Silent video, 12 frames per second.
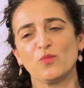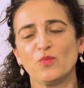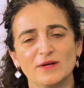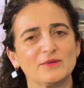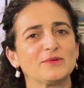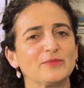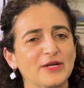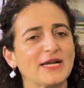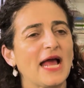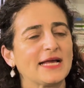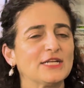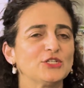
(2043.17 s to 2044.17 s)
So we're
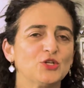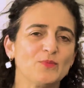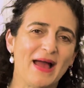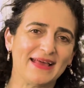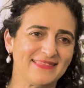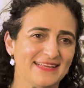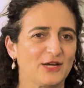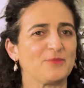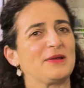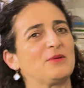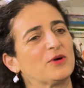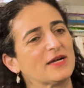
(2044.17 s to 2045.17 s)
not going to do my
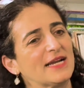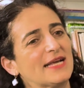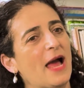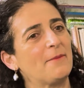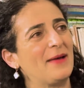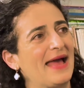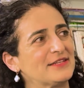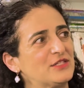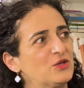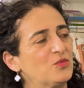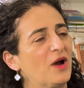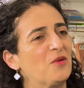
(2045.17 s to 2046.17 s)
therapy. We're going to come back to